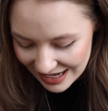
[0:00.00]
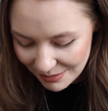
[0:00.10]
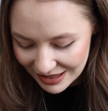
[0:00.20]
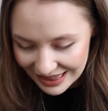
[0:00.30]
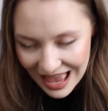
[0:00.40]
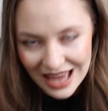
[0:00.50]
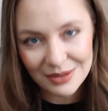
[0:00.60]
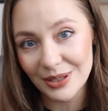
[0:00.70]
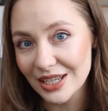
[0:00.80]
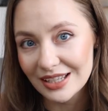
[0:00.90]
and I'm
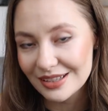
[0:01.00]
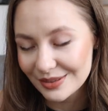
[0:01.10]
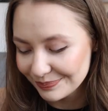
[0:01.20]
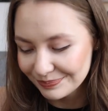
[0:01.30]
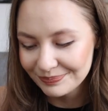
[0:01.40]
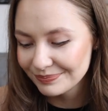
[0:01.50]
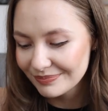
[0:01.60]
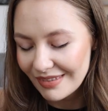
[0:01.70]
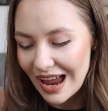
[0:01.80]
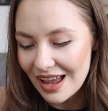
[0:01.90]
glad because
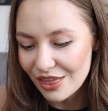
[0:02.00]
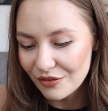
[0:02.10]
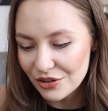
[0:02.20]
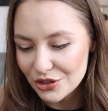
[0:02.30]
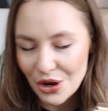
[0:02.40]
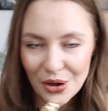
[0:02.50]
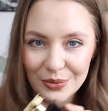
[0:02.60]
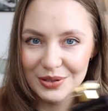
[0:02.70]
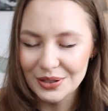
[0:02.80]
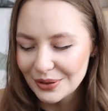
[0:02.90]
I love the
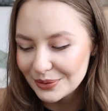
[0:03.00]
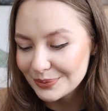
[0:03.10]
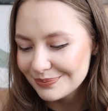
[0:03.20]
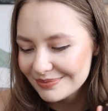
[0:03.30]
show, so